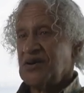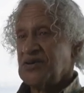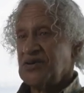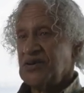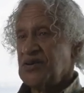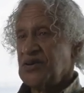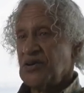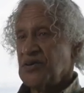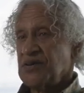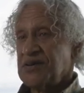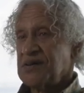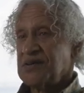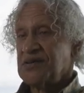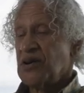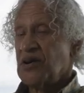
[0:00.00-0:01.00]
You know,
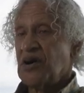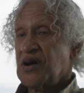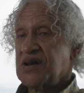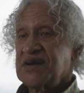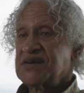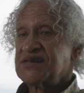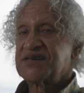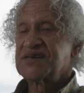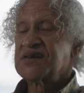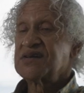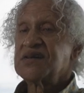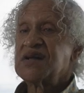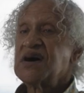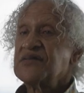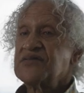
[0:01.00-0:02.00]
the, the audience should
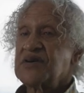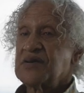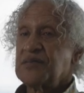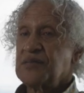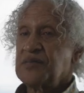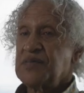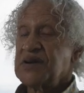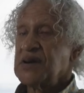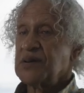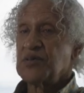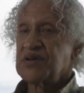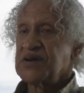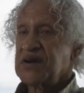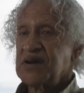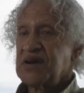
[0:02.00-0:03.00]
never be
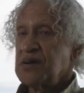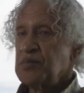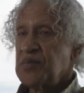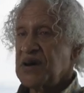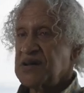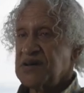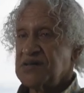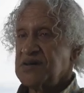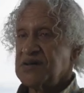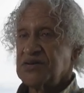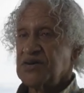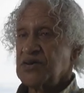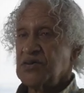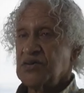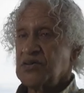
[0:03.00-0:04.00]
able to hear better than
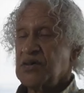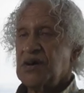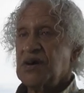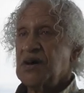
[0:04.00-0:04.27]
you.